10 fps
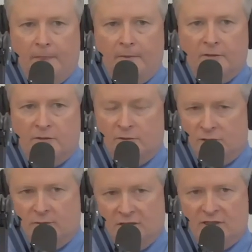someone
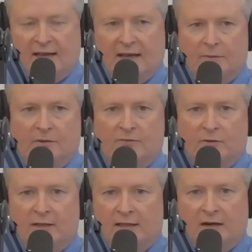should really check
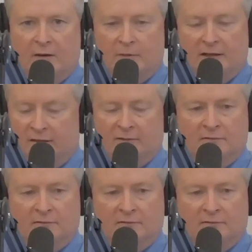before they get on a plane.